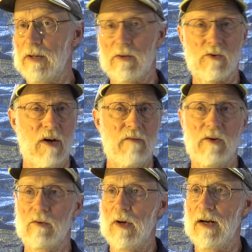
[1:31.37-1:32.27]
It'll drive
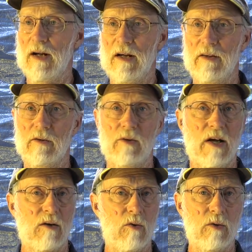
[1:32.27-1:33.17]
you right out of there with
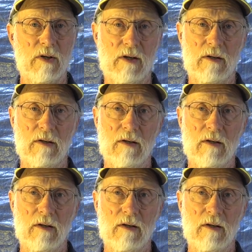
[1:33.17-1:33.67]
that cold air.